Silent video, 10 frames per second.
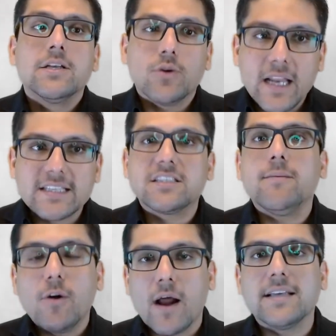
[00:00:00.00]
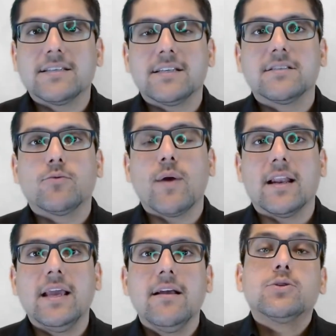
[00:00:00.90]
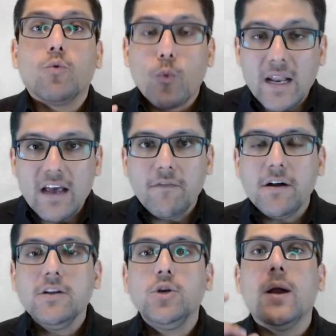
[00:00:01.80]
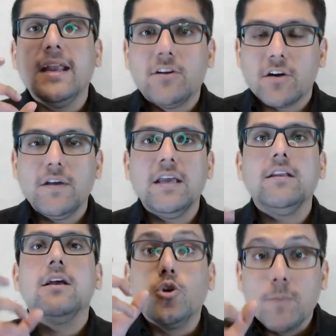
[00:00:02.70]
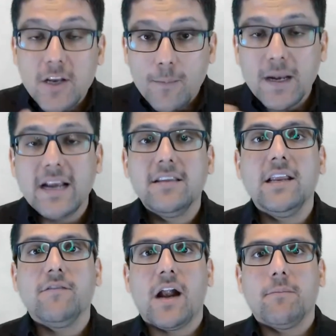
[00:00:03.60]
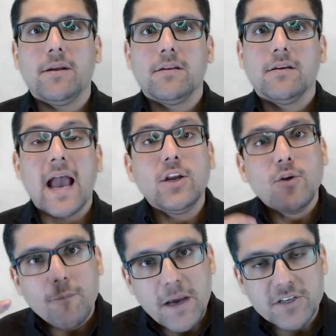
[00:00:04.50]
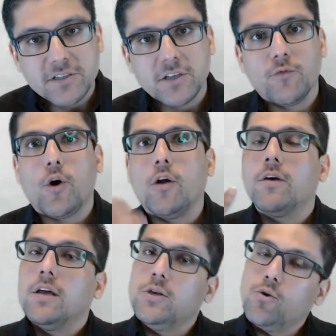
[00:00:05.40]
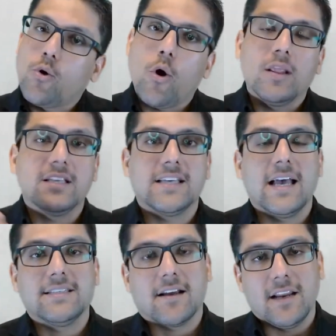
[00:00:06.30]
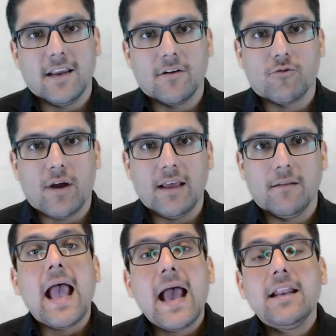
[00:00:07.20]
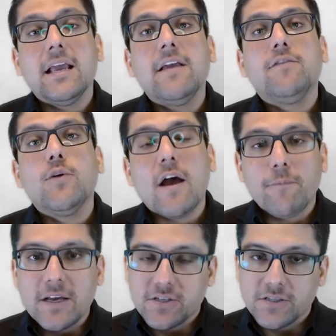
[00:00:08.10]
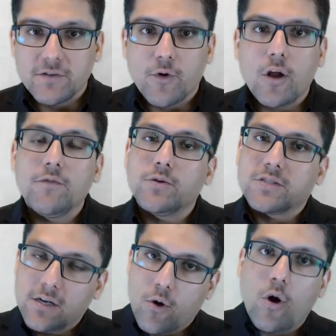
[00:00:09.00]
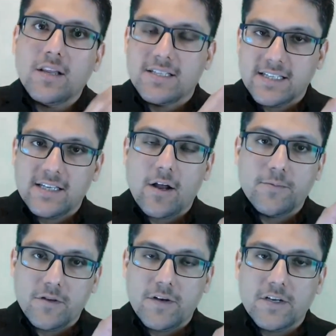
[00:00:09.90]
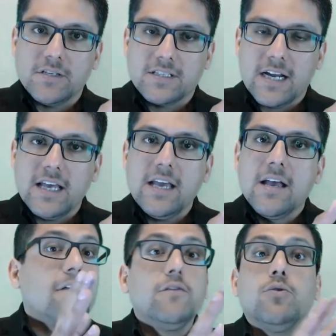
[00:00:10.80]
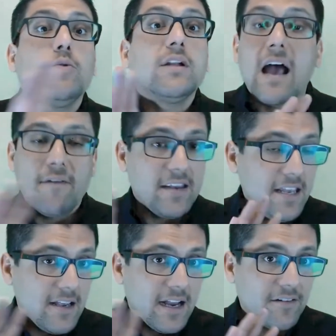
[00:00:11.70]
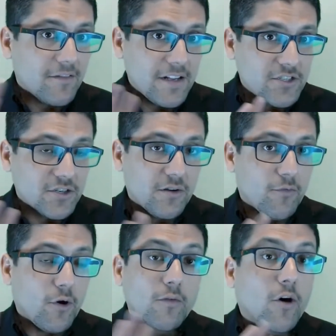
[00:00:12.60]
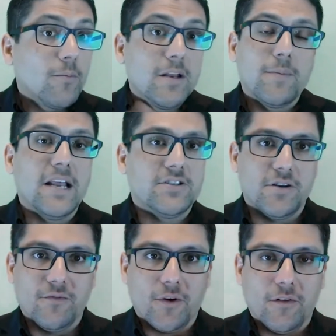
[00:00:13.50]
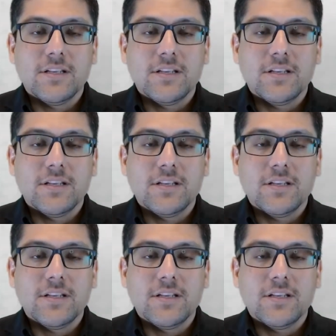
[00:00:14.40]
So let's summarize this quickly. So whenever you intervene, you manipulate the environment and you have patients involved you call this as a clinical trial. And if you have patients involved, you still call this as an observational study if you don't have any intervention involved or manipulation involved.